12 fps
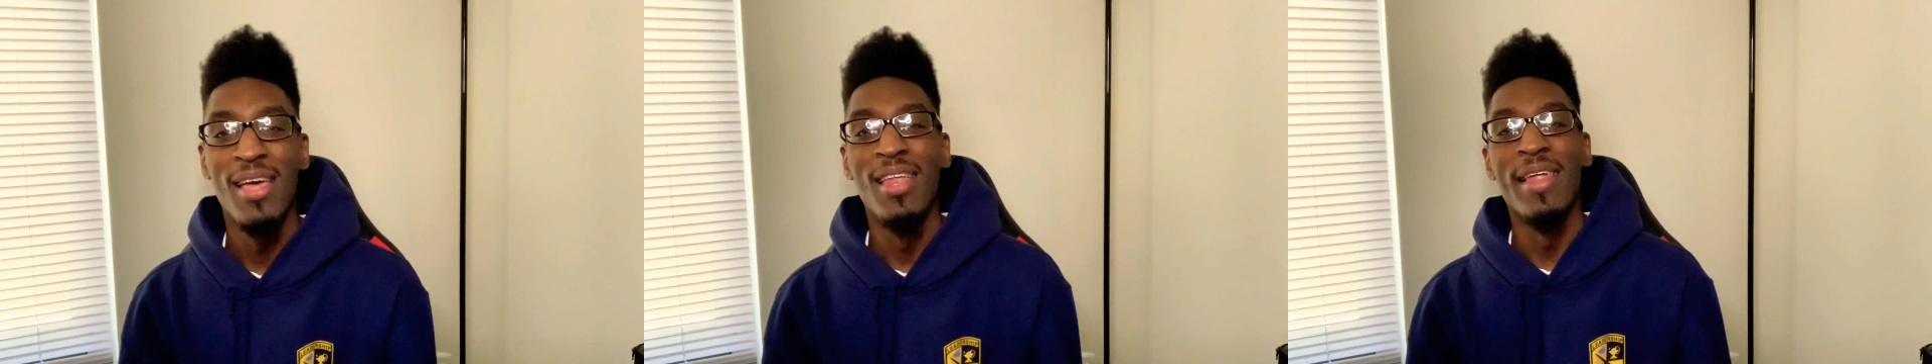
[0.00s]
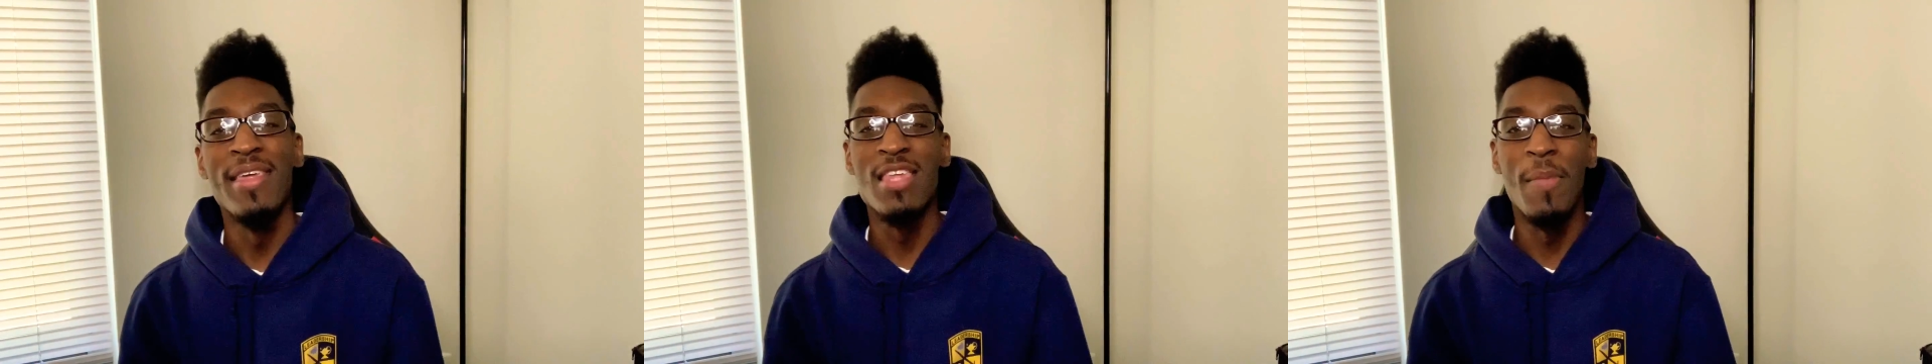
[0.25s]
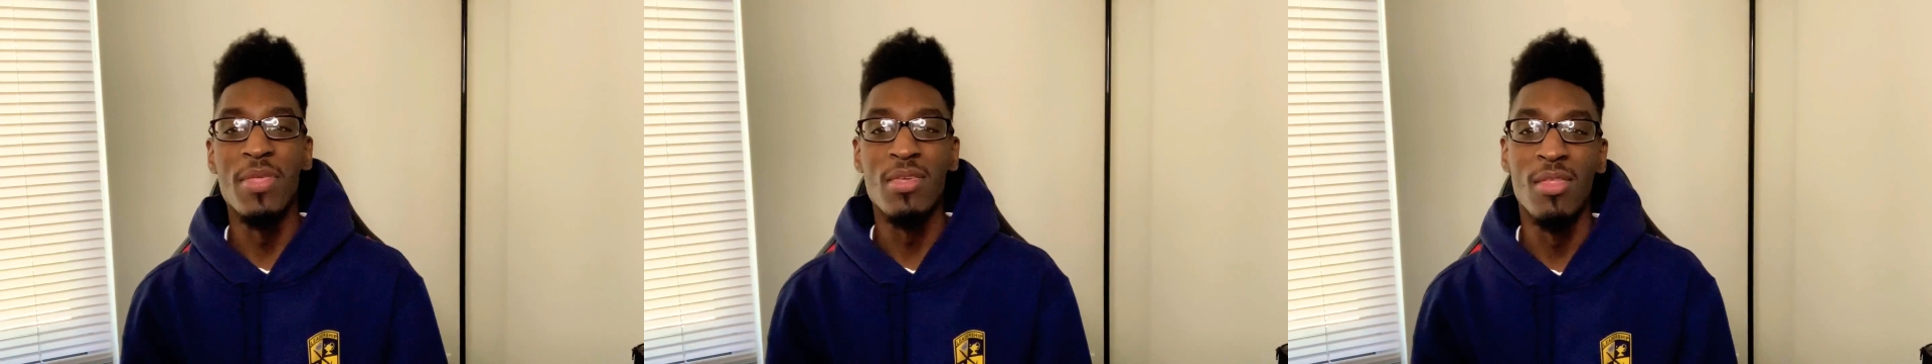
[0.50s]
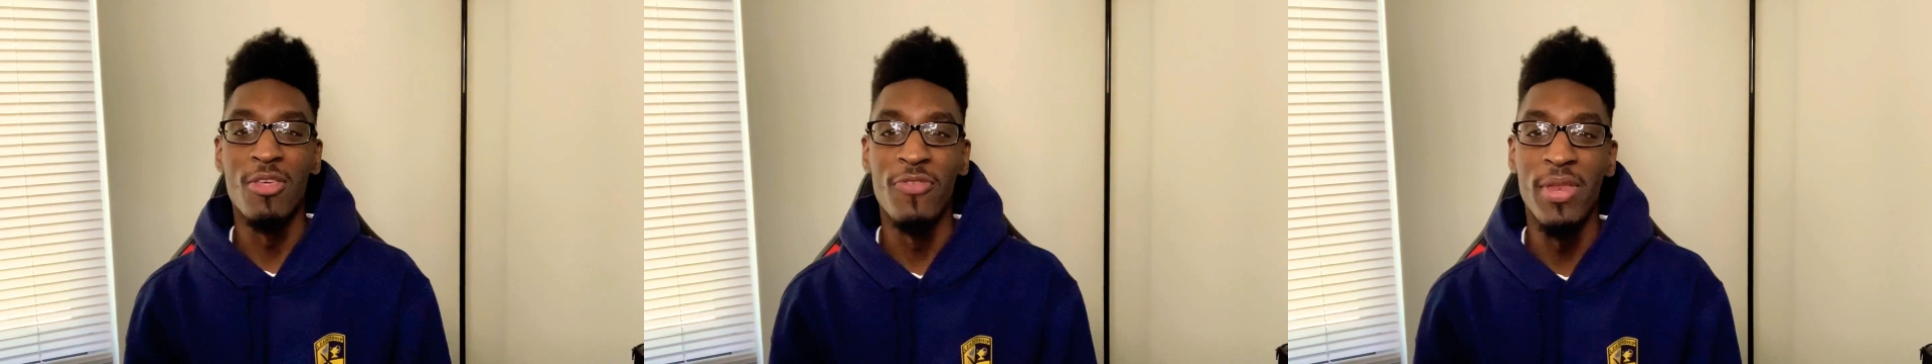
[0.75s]
let's jump into
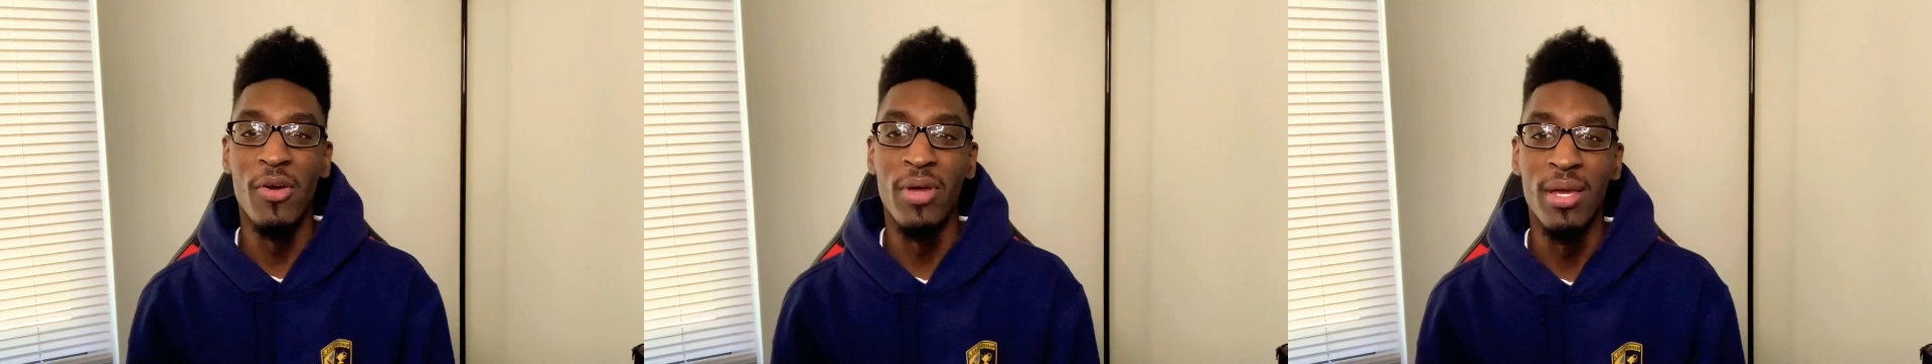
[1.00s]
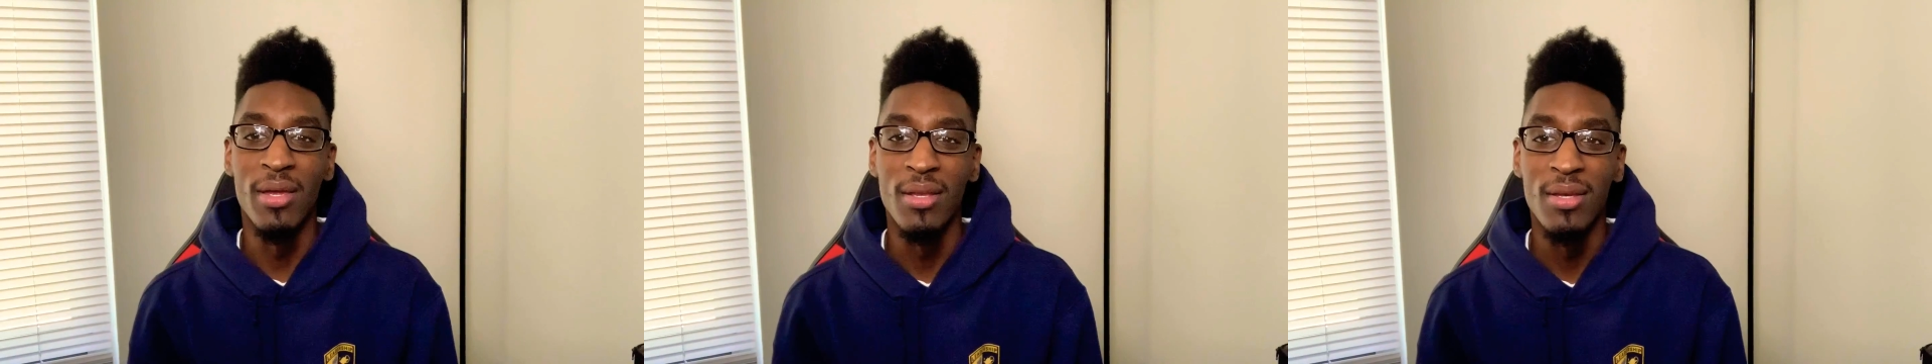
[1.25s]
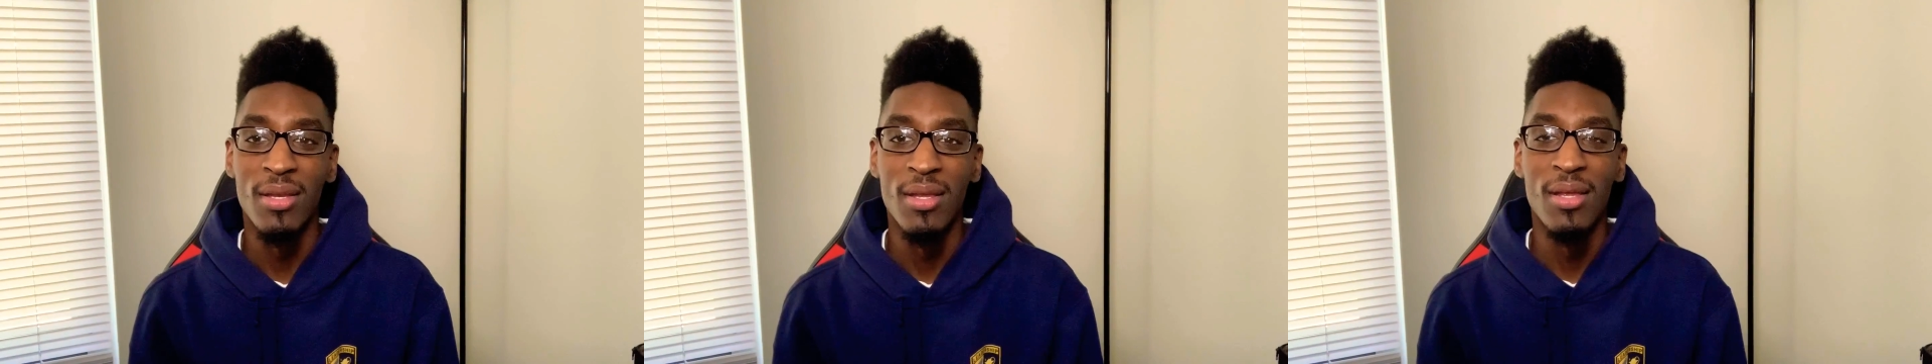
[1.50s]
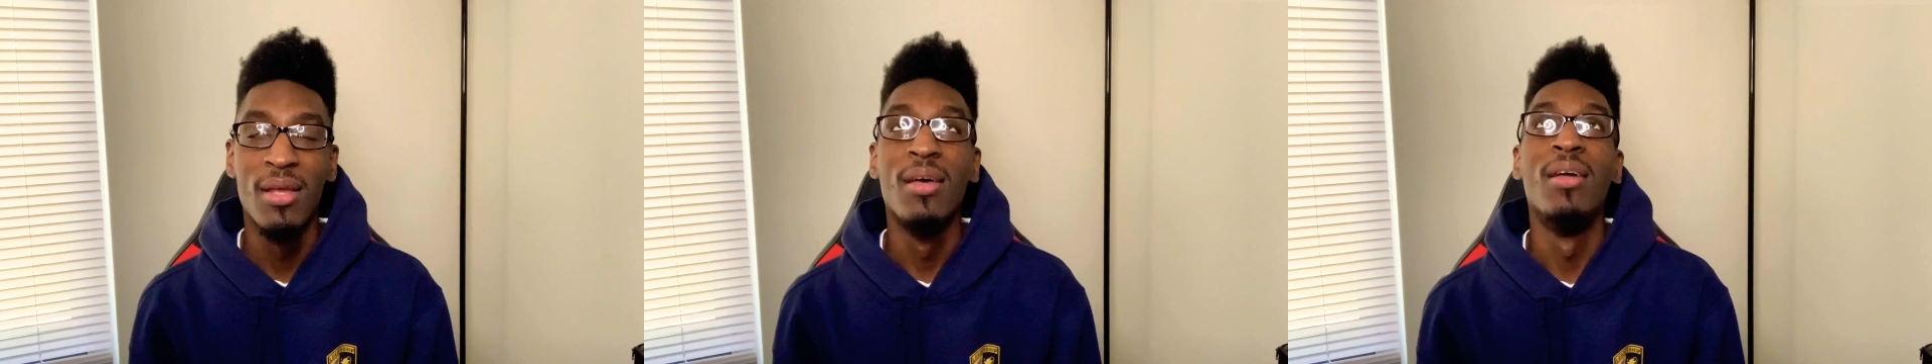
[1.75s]
this video here.
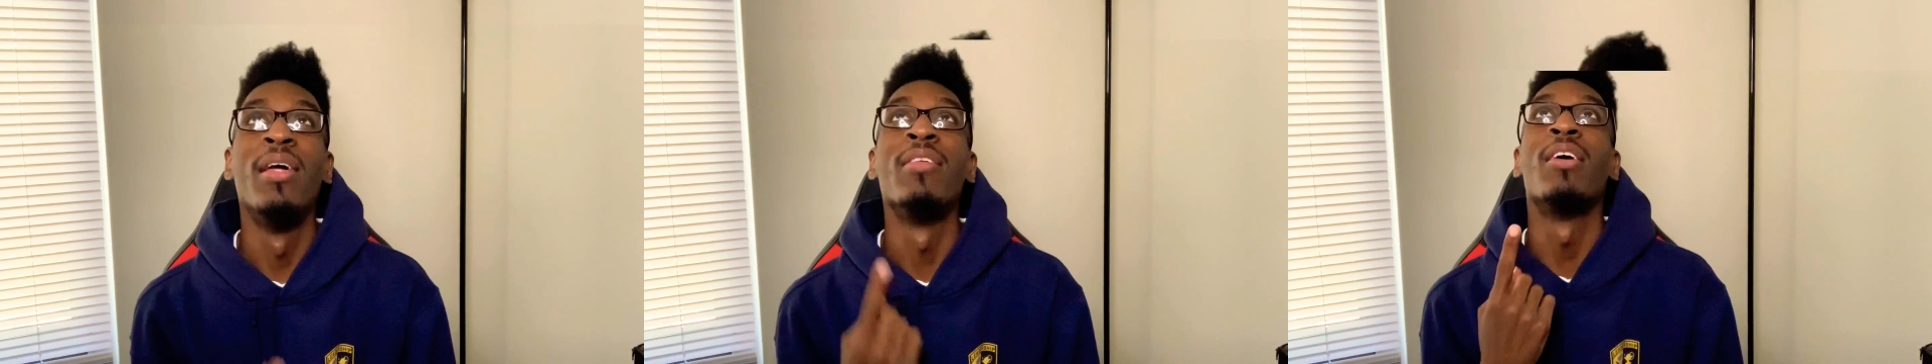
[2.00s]
Let's